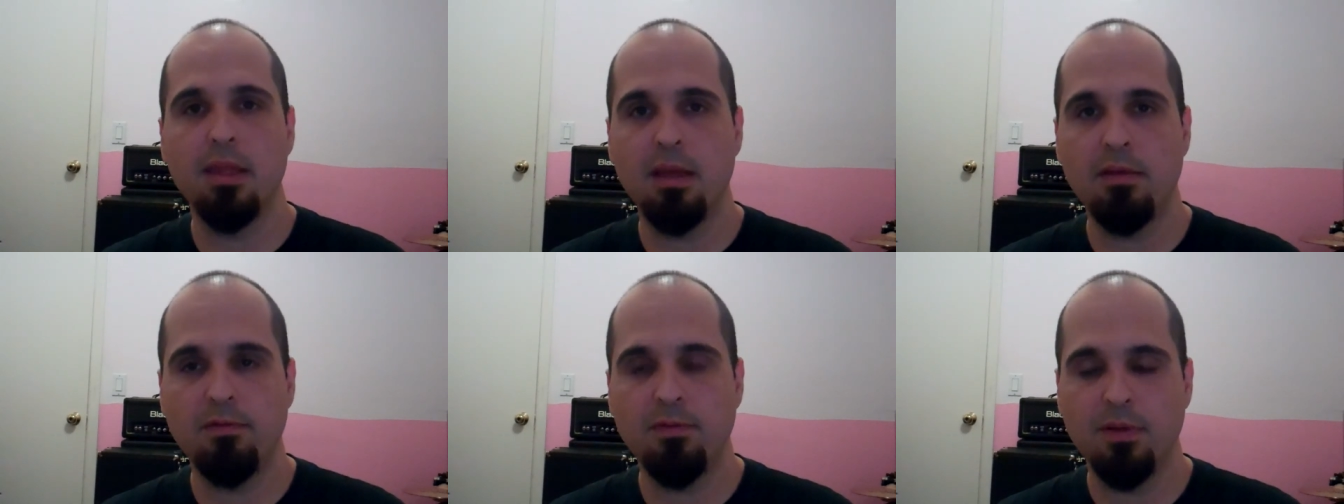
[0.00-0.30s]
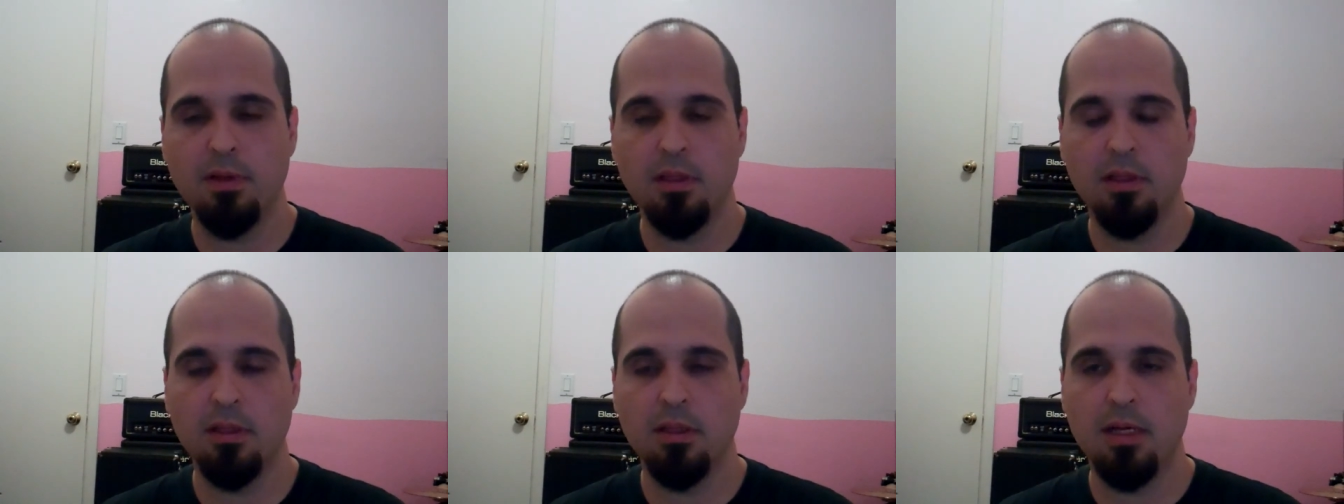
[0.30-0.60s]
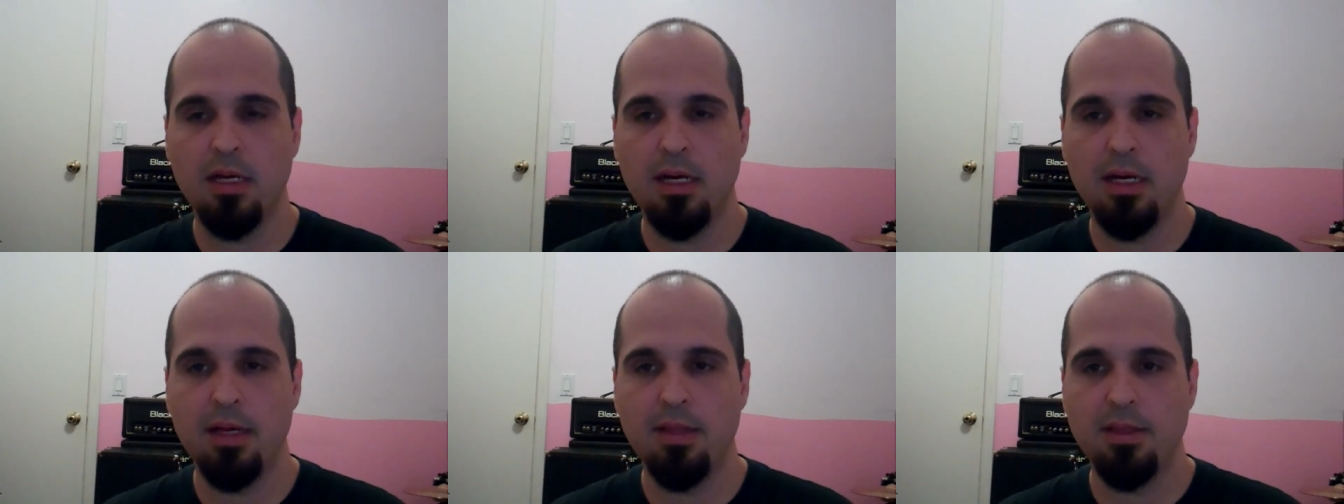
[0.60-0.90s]
They
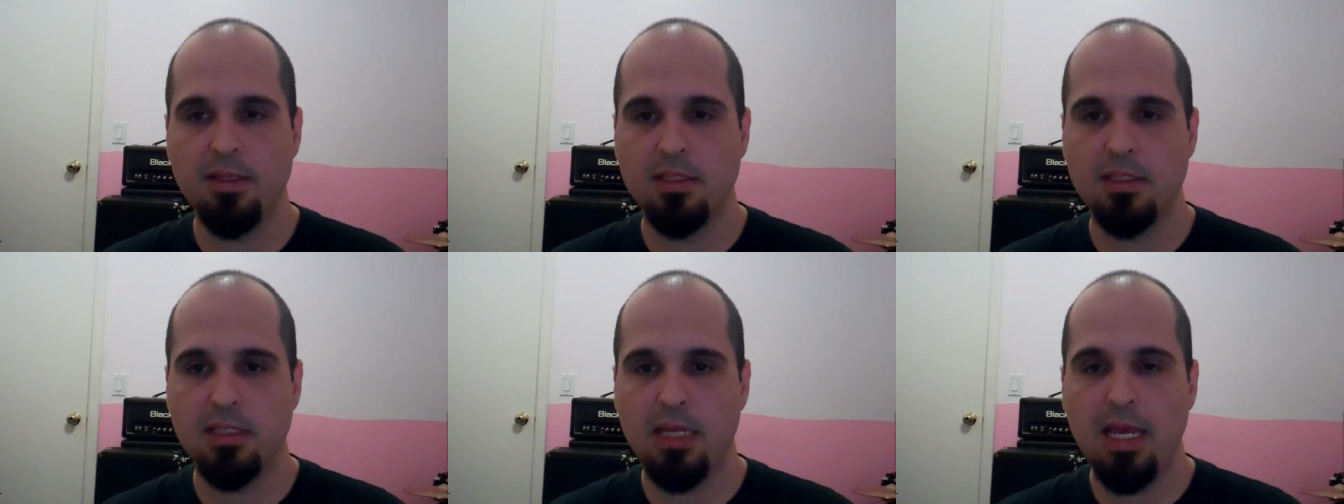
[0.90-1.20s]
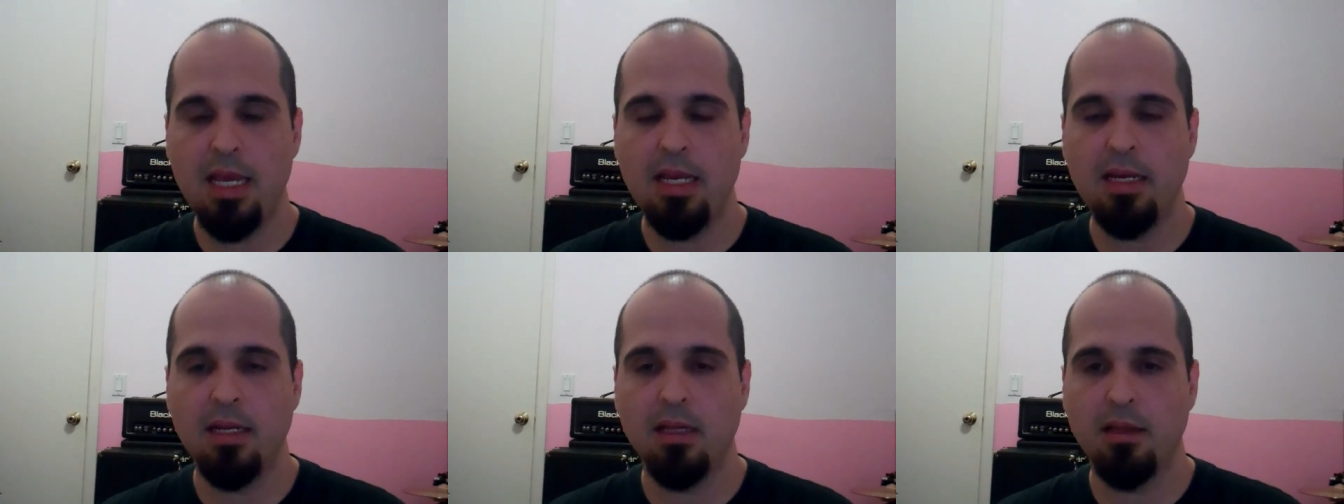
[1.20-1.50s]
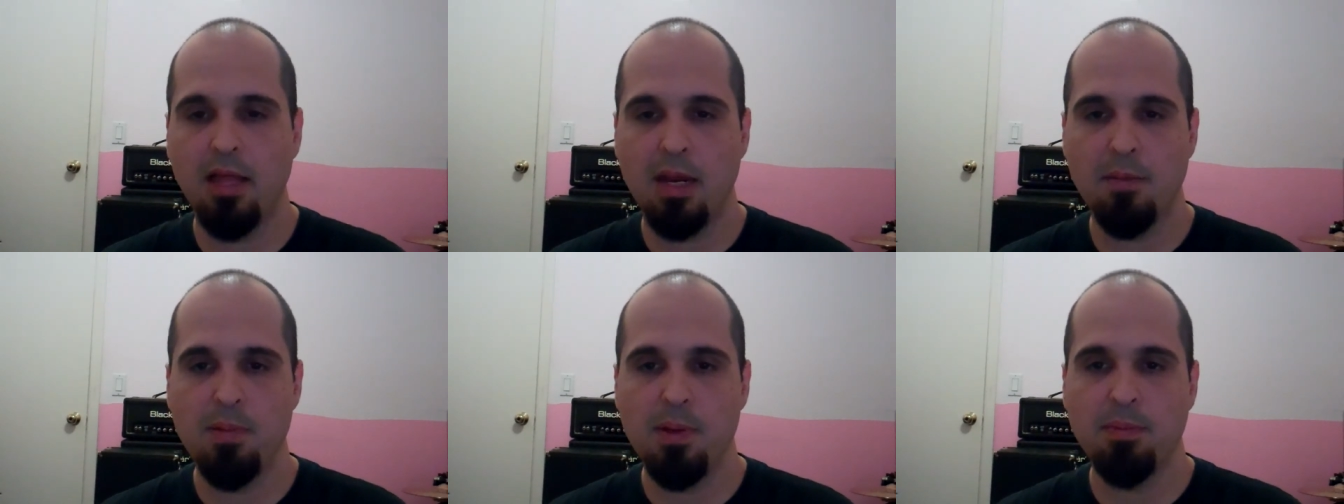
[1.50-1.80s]
feel this state. A
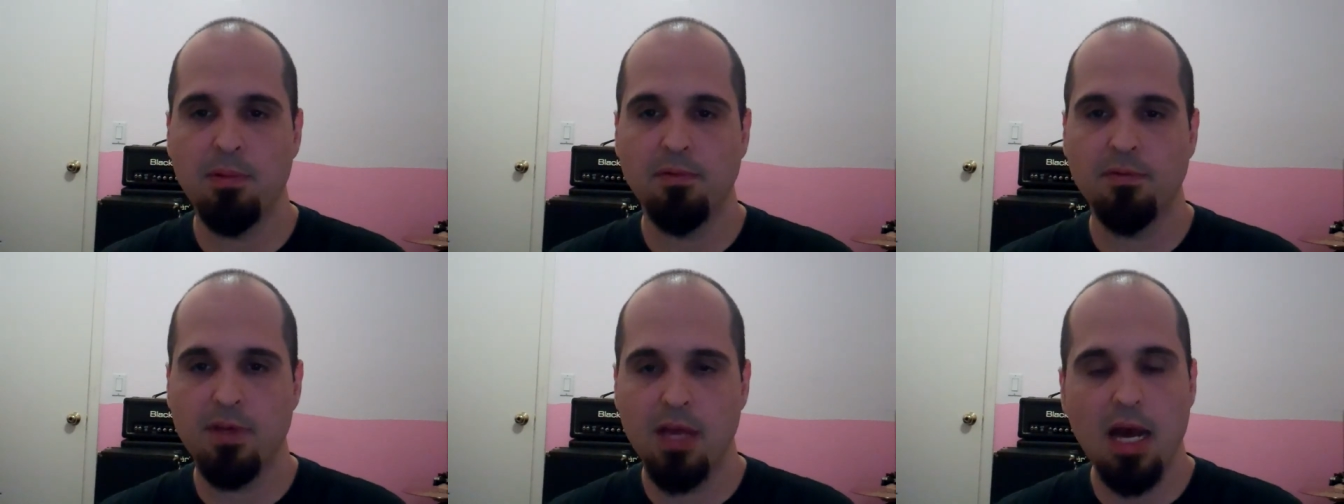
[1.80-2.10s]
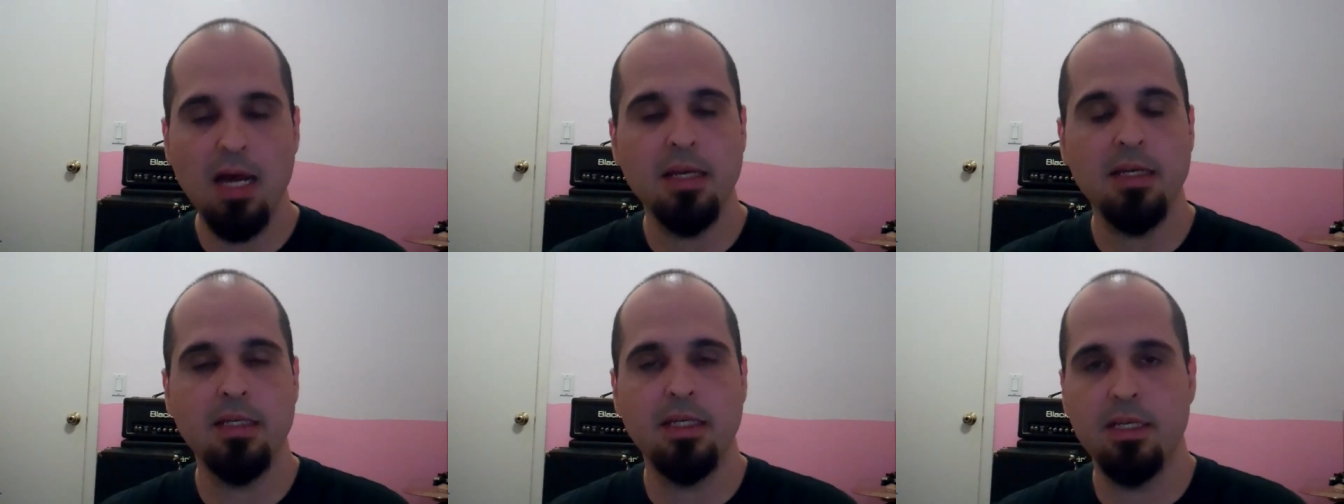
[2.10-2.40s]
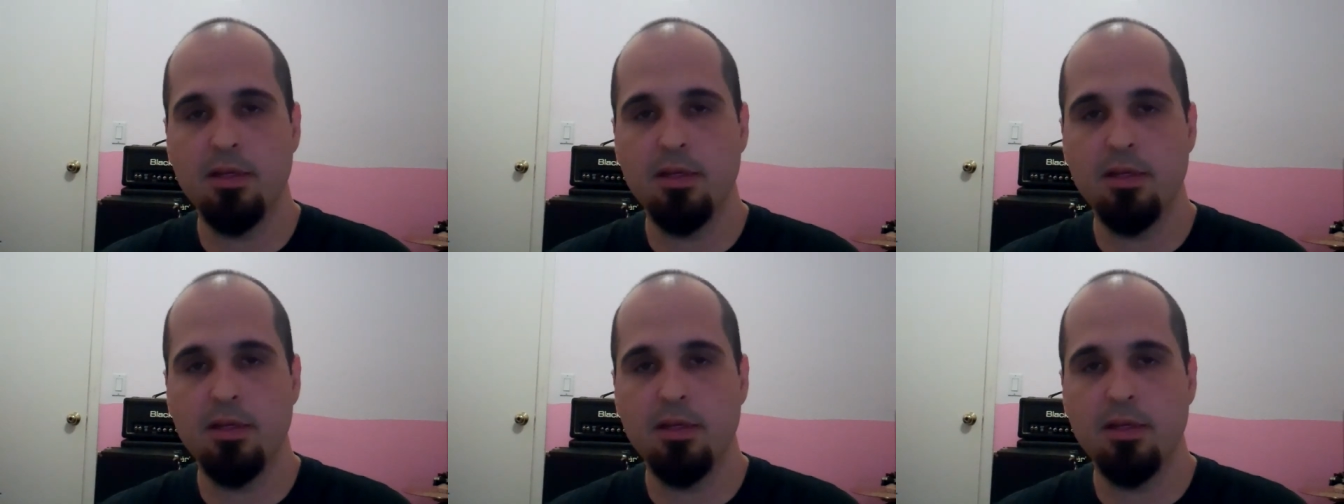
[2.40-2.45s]
lot of people have gotten